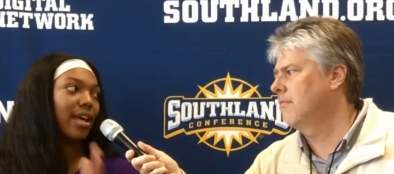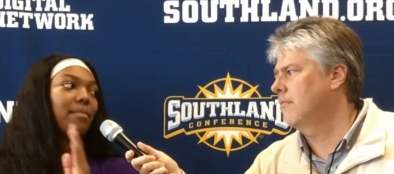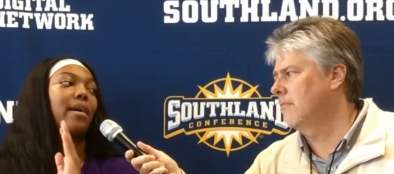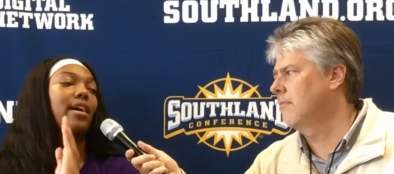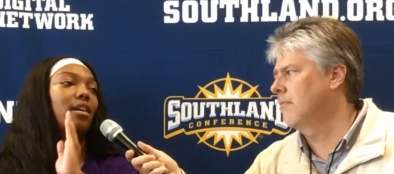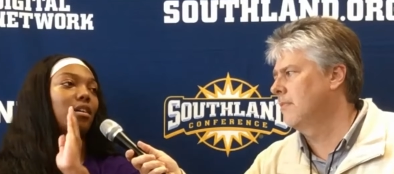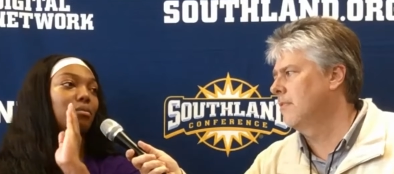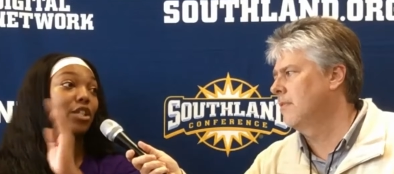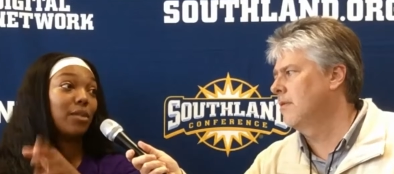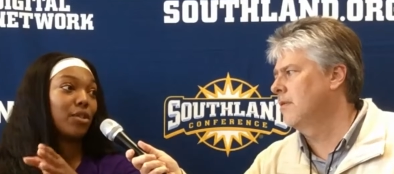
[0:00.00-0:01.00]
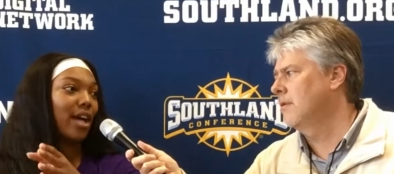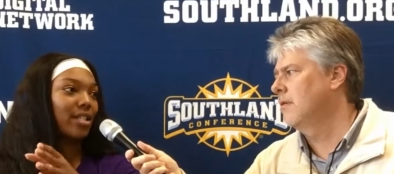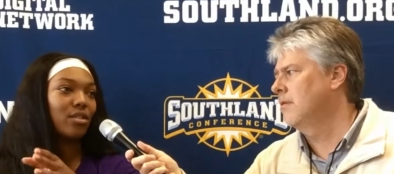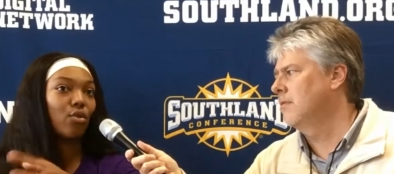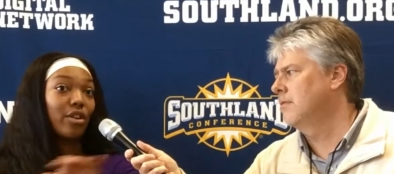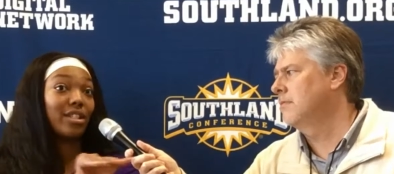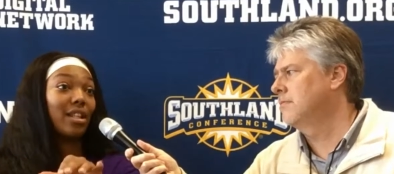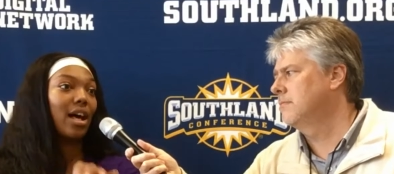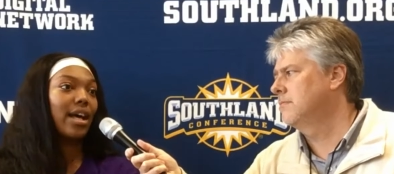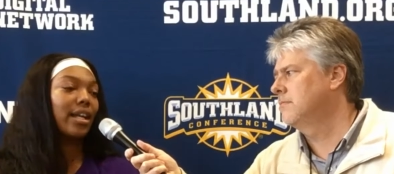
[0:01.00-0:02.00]
Speaker 1: like my um, deep shots towards the
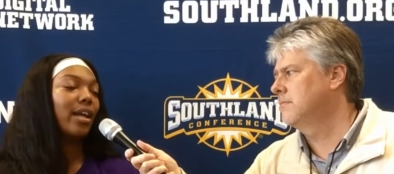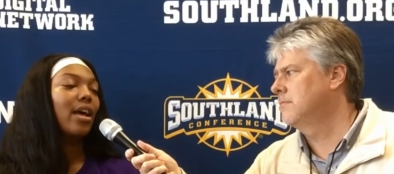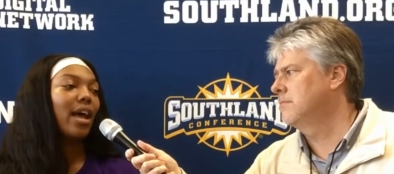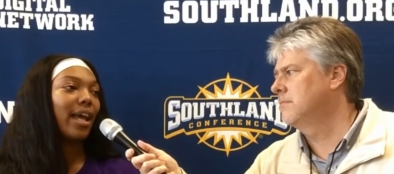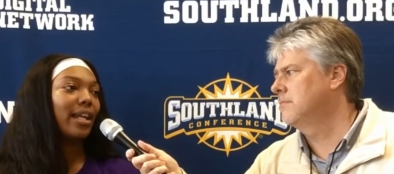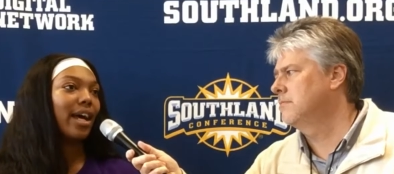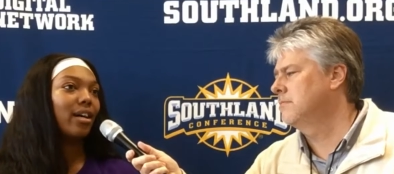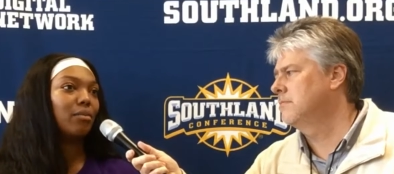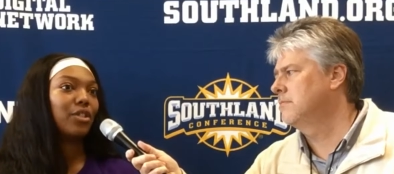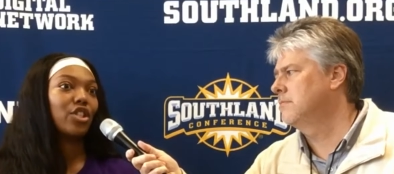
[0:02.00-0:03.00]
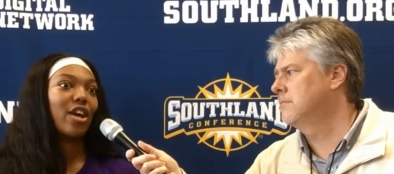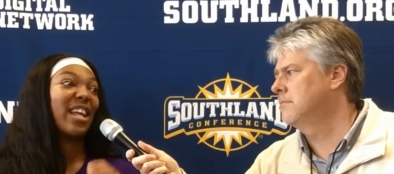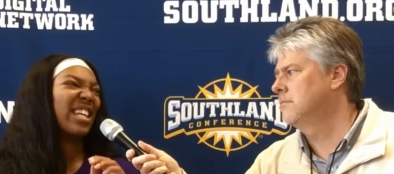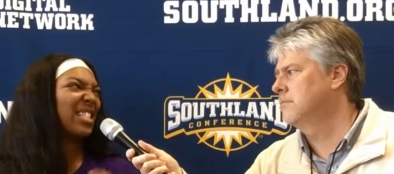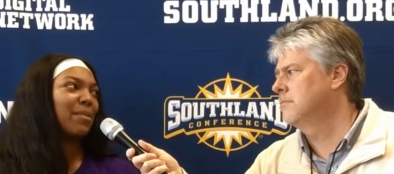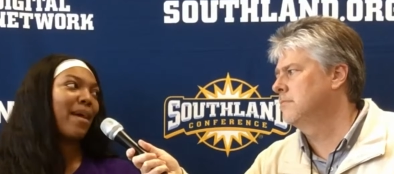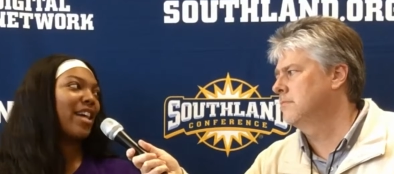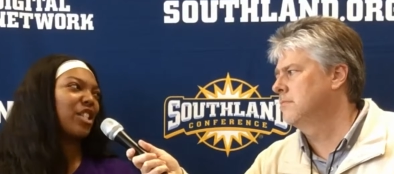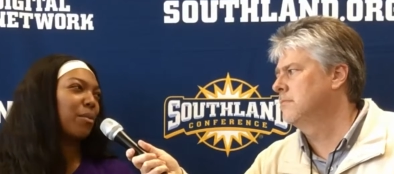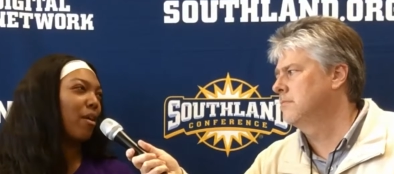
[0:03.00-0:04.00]
line, and not um, just trying to like
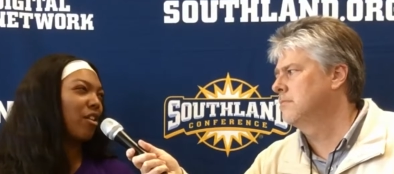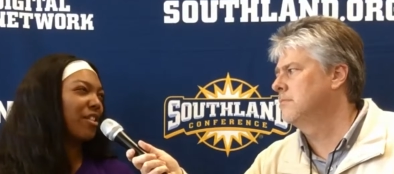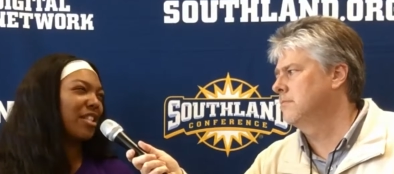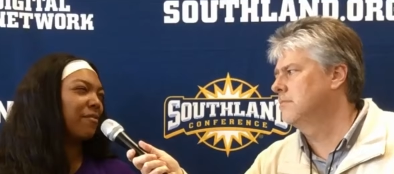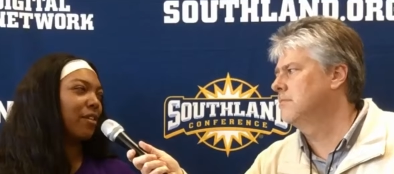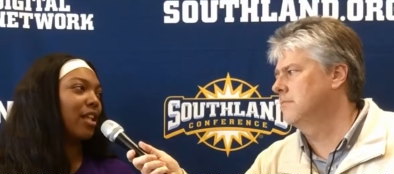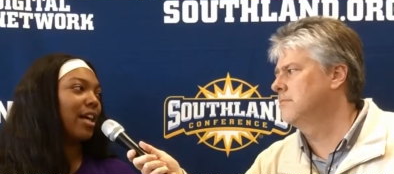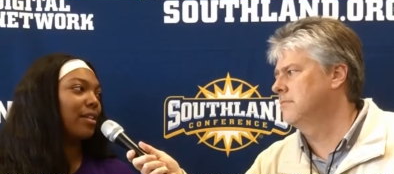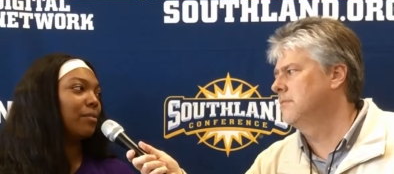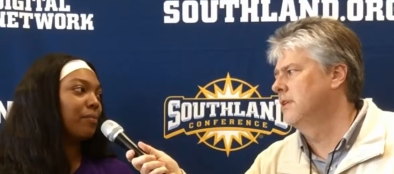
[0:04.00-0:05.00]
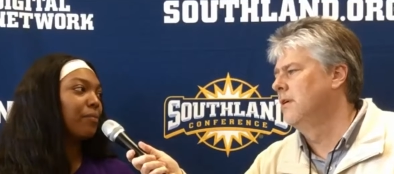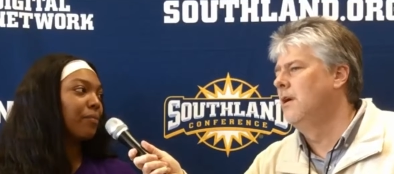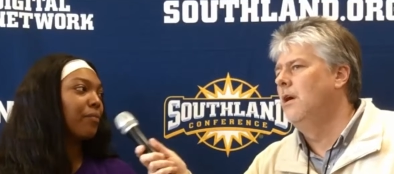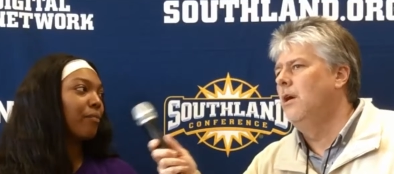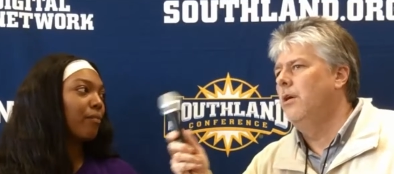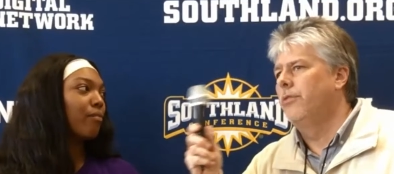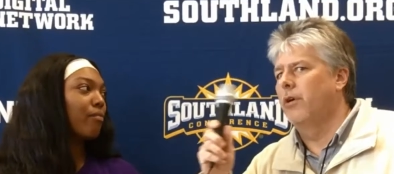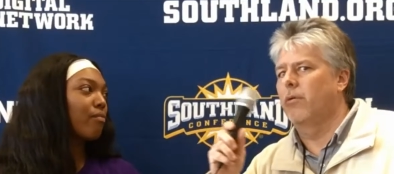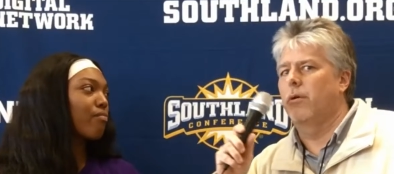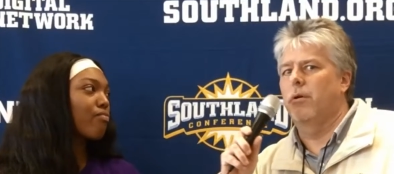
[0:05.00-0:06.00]
smash the ball on the 10 foot line.
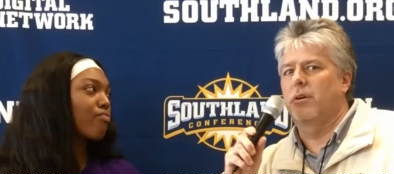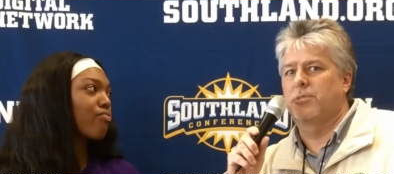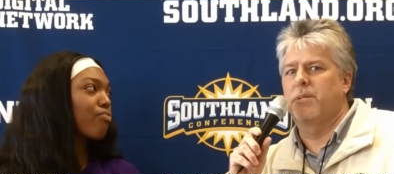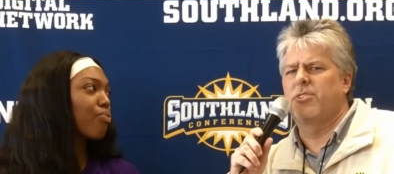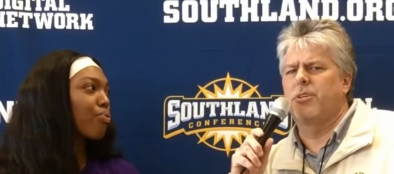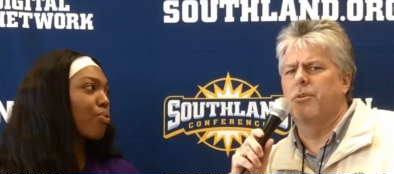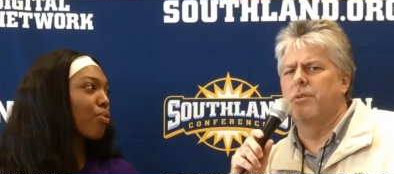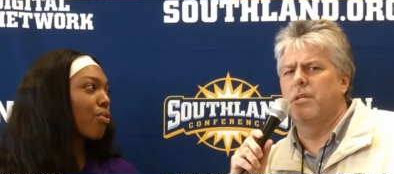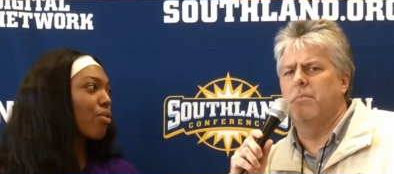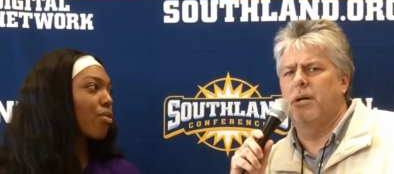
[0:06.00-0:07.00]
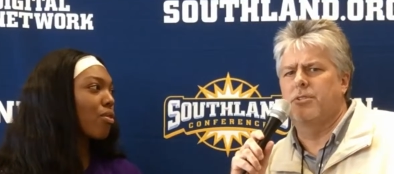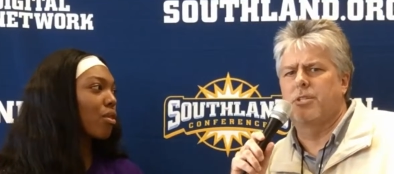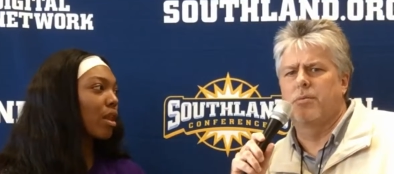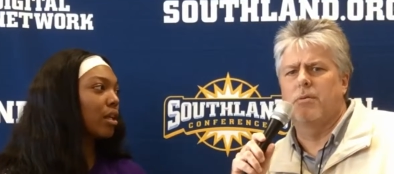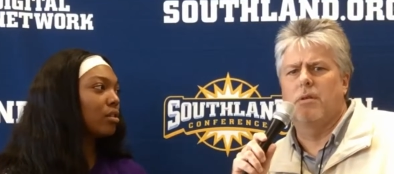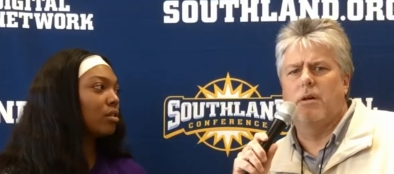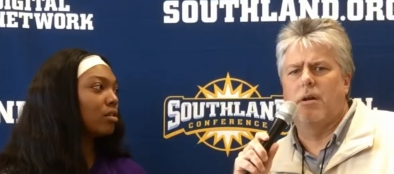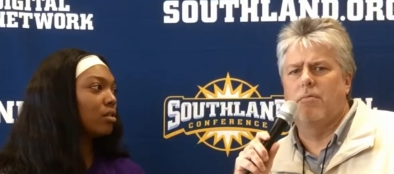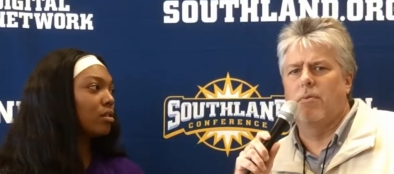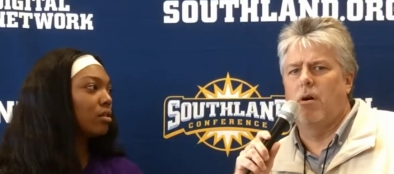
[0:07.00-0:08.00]
Speaker 2: There were, especially early in the match, there were a lot
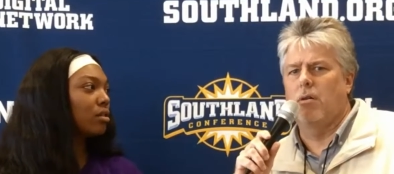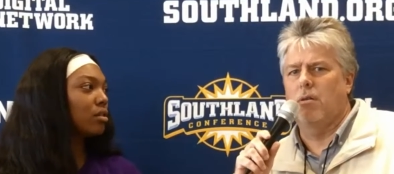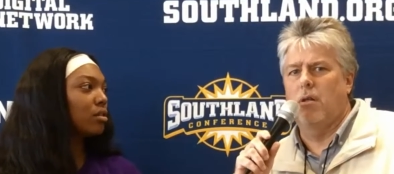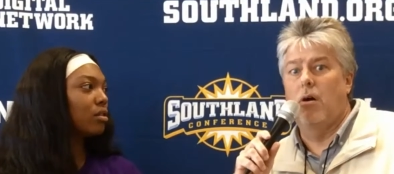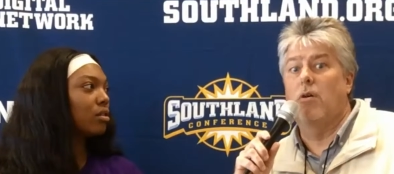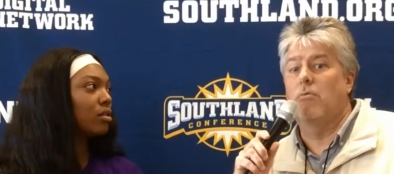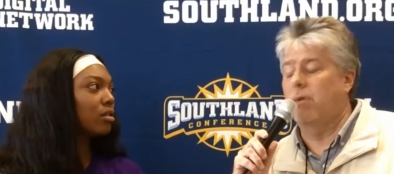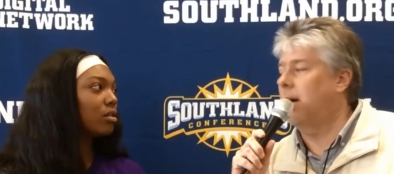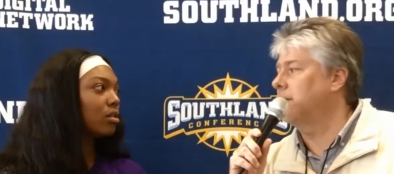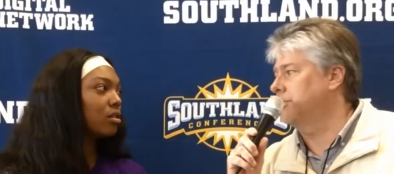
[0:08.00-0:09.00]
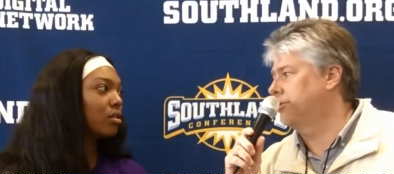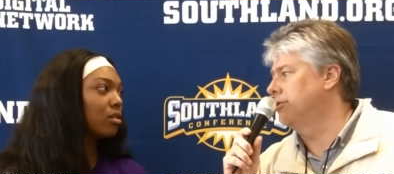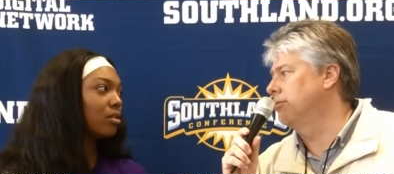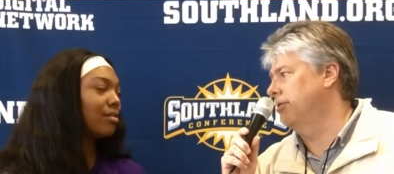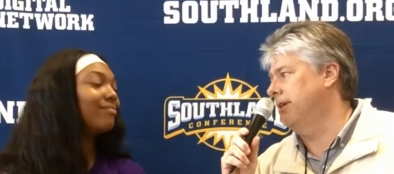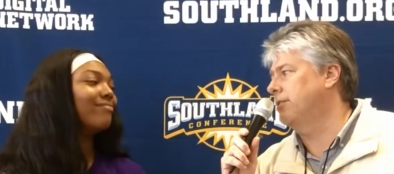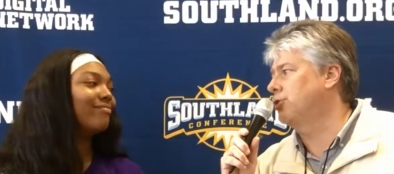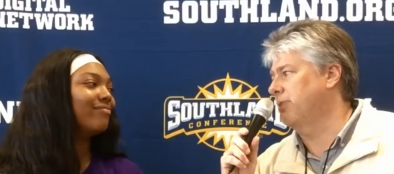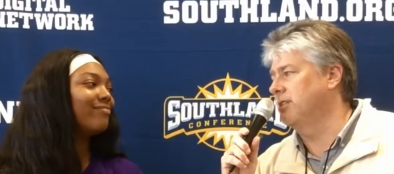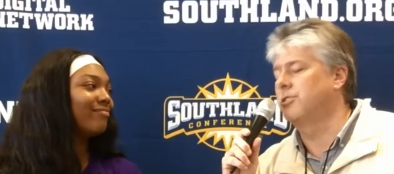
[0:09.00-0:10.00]
of long rallies too, where you had to
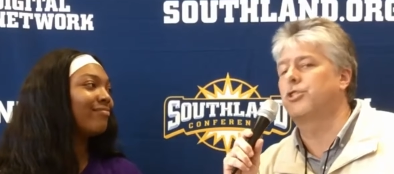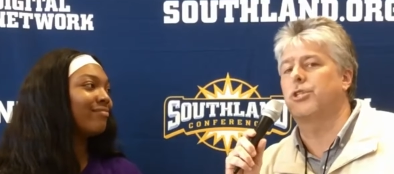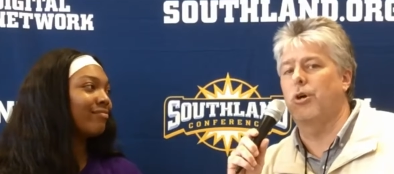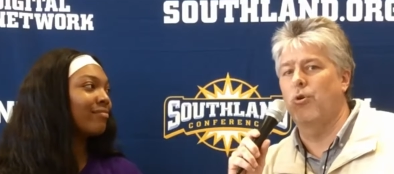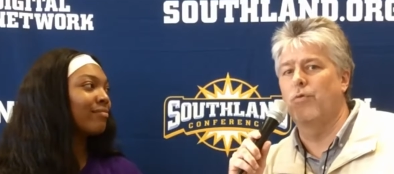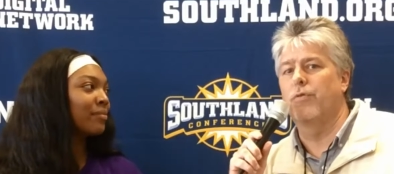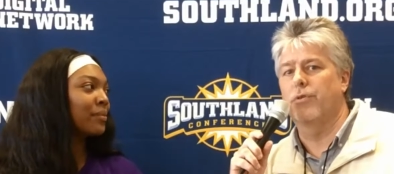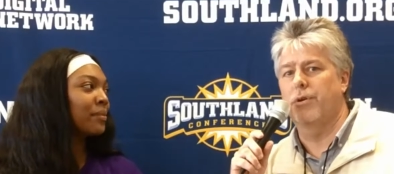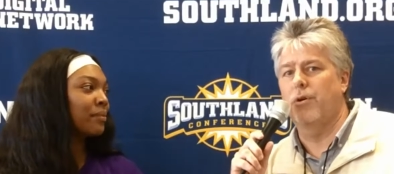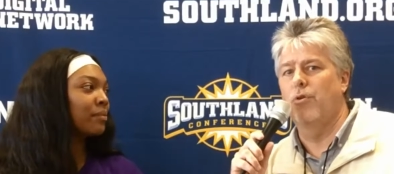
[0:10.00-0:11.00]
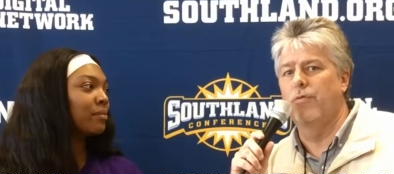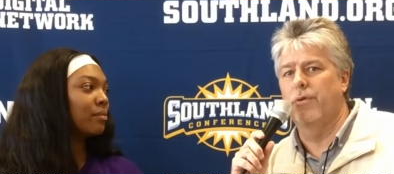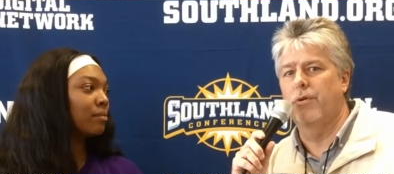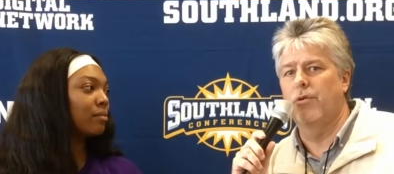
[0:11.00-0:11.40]
transition over and over and